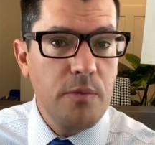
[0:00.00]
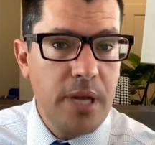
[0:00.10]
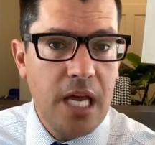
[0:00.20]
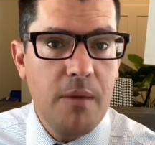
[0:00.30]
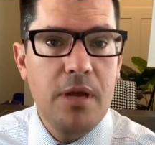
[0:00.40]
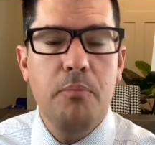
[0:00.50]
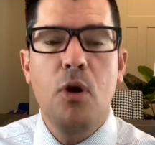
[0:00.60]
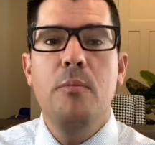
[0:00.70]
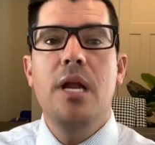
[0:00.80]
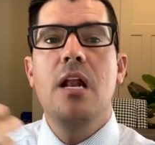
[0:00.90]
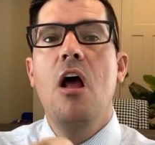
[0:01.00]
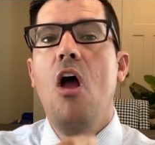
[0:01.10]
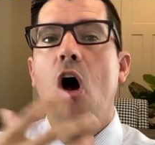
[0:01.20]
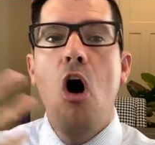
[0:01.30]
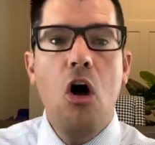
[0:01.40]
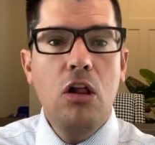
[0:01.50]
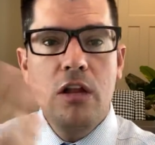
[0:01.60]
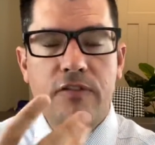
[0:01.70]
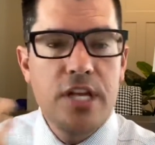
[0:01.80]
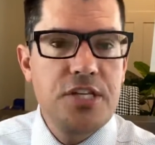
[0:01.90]
becoming permanent. All
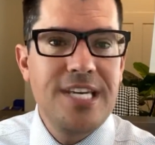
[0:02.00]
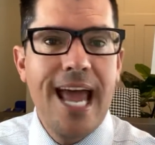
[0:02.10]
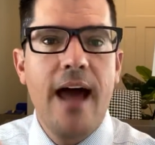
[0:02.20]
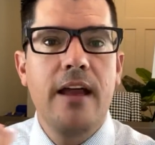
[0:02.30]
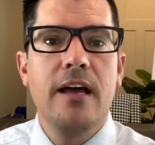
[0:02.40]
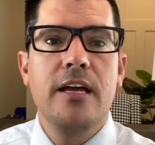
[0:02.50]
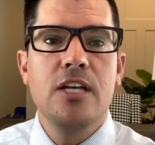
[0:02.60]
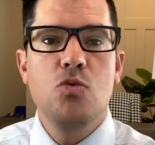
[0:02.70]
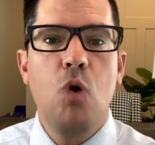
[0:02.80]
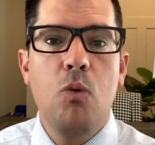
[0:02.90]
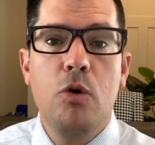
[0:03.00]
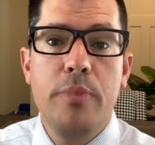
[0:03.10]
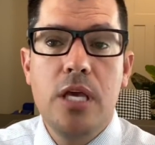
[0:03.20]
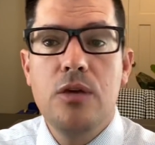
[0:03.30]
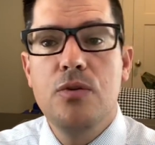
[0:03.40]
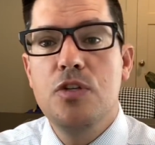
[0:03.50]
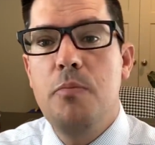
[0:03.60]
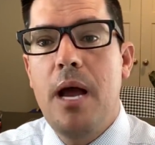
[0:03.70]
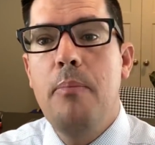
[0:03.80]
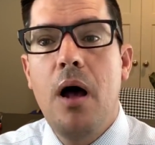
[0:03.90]
of this data is what will be used
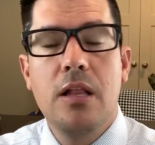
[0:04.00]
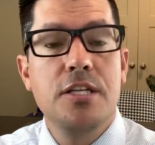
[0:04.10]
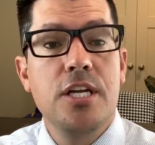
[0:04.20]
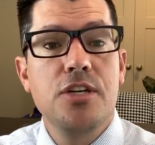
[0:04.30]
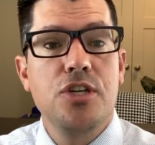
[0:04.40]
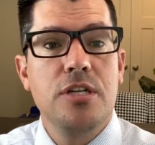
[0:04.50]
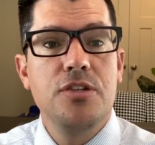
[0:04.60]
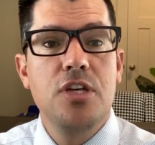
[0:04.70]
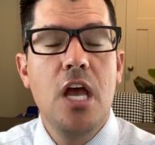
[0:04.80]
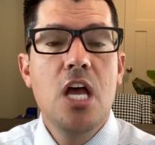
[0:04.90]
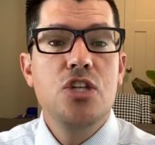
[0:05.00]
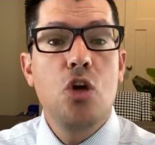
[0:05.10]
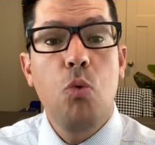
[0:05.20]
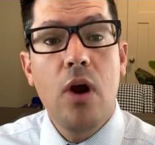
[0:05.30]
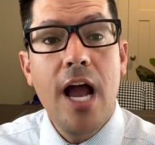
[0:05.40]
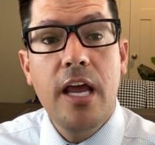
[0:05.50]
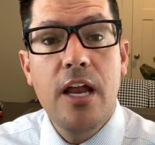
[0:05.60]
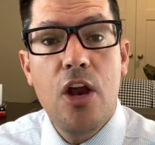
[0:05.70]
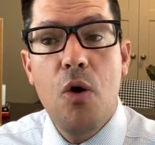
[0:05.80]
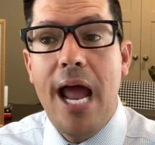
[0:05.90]
by politicians. So we're not going to
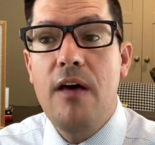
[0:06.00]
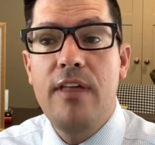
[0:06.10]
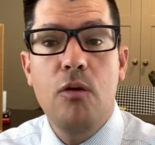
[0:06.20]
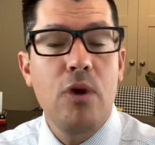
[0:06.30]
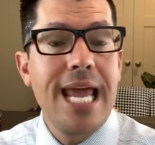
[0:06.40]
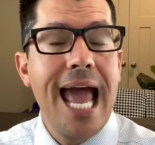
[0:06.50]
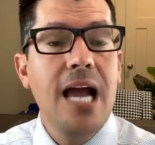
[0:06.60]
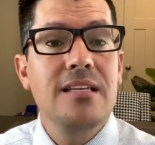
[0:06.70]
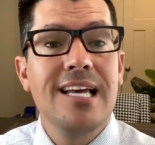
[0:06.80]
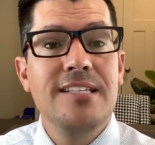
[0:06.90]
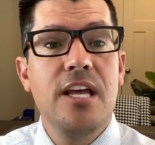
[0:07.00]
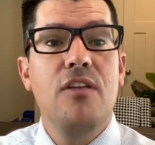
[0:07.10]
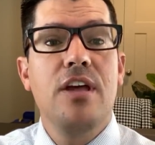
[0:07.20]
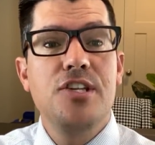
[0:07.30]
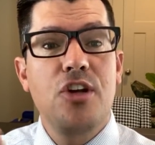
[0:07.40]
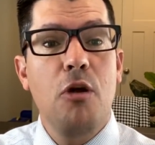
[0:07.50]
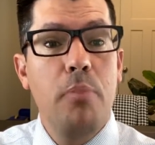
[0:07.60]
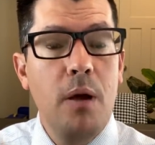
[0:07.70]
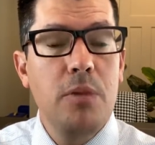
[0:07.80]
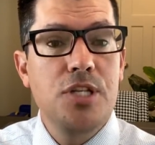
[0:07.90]
know how they react until they start
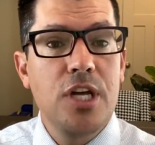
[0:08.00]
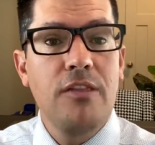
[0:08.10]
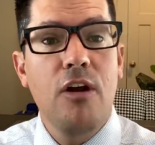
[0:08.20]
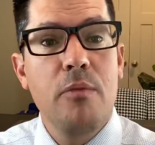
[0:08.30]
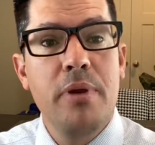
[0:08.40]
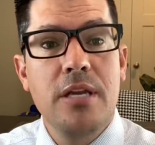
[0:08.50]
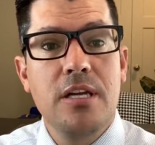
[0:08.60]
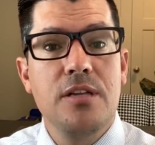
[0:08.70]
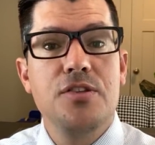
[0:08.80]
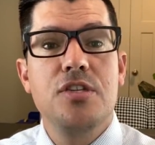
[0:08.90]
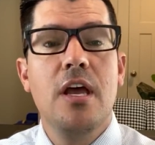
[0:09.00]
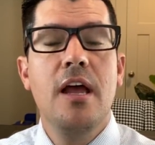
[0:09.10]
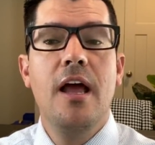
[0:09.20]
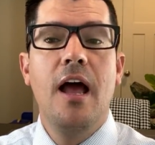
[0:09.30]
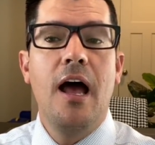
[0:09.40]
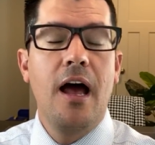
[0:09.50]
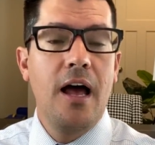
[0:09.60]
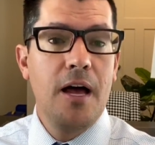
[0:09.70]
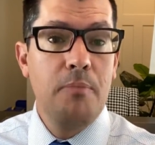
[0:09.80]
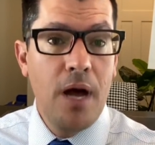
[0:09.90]
publishing their opinions
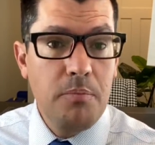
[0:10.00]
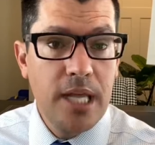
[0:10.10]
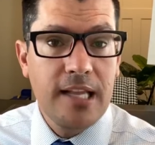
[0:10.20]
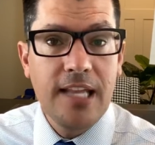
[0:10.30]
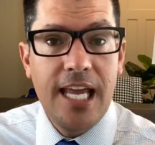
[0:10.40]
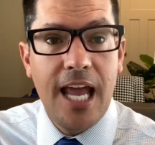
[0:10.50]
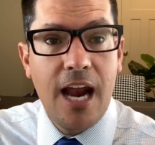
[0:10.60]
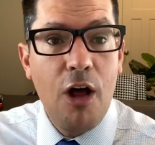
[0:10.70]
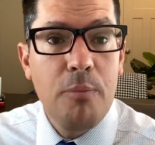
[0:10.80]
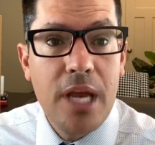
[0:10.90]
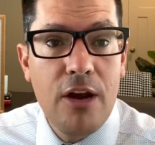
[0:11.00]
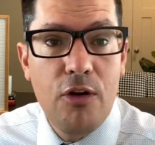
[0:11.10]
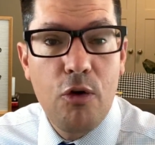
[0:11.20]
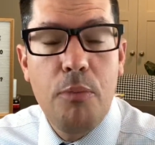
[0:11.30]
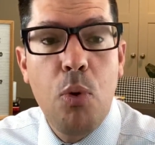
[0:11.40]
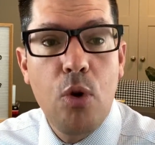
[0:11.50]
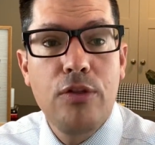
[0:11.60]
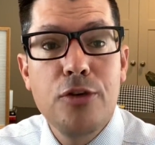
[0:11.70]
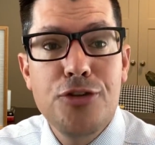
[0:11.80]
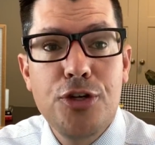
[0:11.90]
uh, publicly, and I'll be here to report
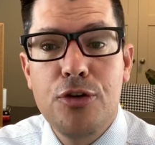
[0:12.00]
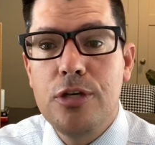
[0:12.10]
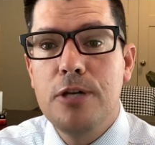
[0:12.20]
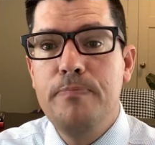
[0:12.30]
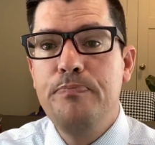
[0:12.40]
those to you.